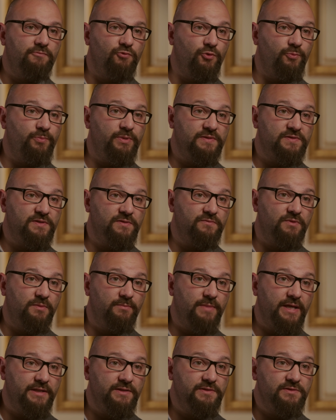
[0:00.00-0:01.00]
European Central
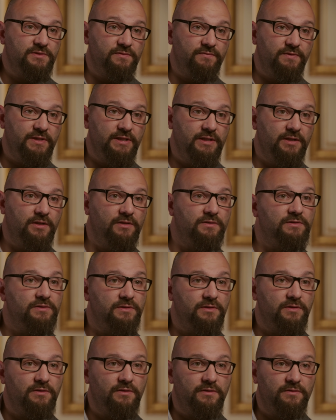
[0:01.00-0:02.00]
Bank intervening on,